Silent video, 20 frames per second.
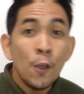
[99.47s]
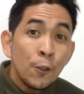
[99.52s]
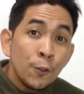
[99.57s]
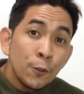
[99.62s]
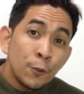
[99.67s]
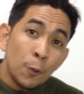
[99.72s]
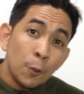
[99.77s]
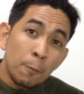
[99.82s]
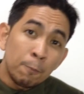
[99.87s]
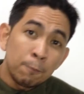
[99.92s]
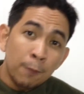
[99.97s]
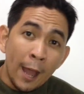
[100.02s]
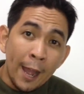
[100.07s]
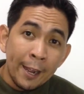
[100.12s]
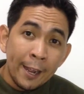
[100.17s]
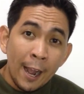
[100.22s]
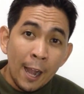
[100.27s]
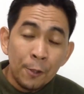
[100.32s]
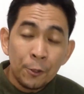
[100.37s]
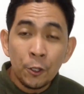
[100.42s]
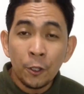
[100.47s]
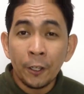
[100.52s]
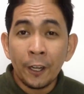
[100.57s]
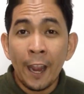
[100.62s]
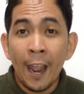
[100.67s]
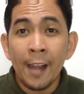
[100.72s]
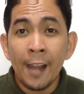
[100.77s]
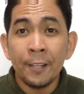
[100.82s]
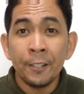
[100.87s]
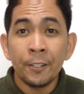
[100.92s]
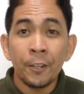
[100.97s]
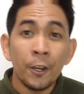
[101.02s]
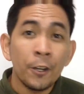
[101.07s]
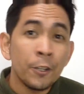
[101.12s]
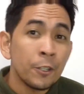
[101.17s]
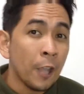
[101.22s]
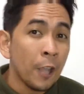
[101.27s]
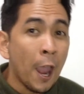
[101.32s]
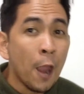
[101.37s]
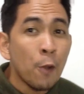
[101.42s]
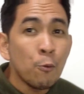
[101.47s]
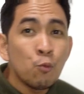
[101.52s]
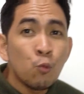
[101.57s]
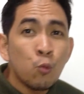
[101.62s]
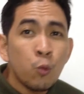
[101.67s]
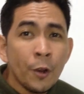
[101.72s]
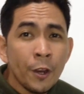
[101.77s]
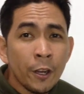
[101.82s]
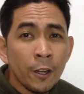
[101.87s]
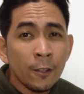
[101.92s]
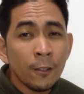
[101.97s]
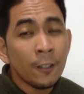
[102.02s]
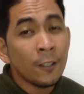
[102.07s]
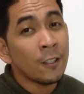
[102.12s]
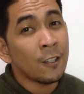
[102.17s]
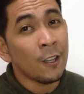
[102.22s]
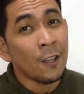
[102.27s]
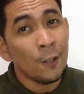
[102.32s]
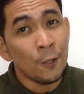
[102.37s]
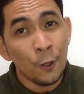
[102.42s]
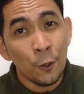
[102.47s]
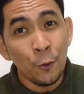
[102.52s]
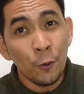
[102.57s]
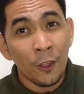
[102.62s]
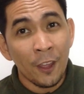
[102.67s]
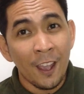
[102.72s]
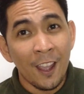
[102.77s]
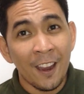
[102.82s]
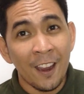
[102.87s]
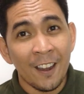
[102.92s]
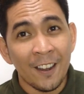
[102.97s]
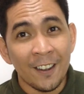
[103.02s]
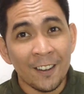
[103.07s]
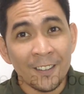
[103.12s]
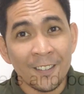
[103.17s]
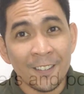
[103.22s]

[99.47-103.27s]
So black out your calendars and we'll see you there.